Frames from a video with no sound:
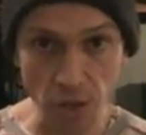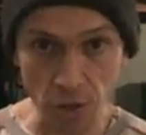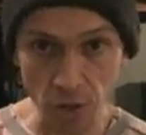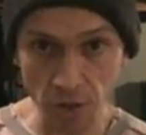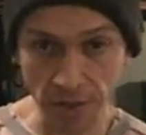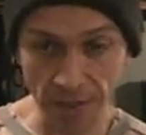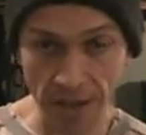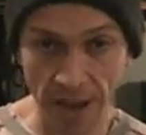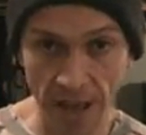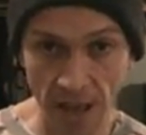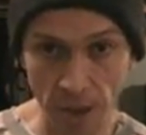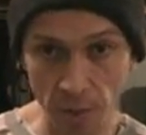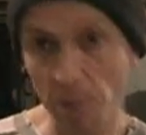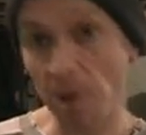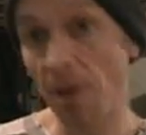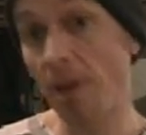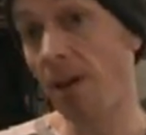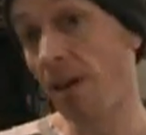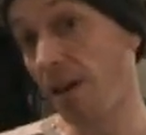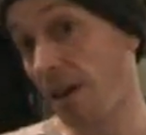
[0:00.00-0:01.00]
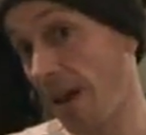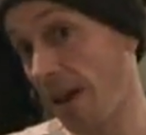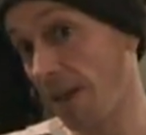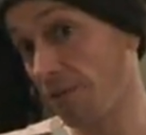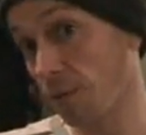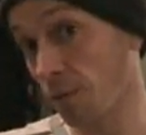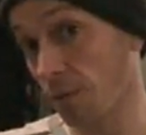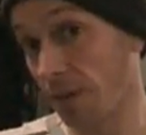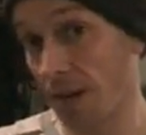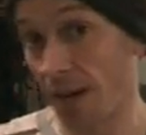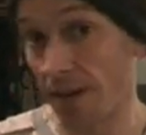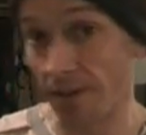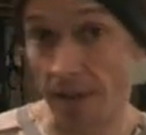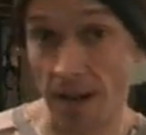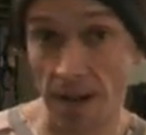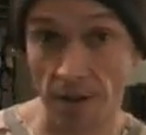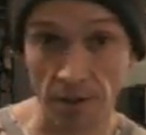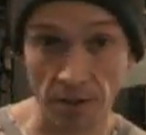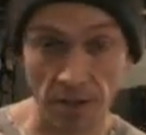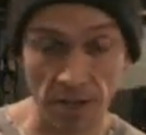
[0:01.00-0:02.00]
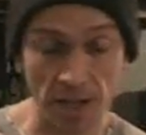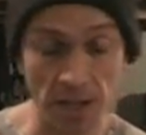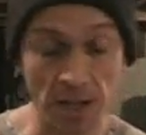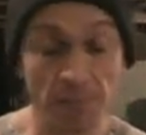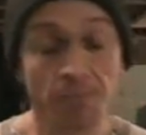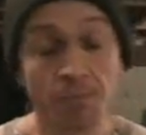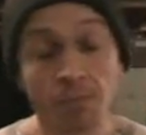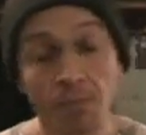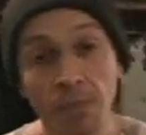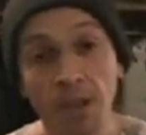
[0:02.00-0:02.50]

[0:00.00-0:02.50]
You can help everyone out there, okay?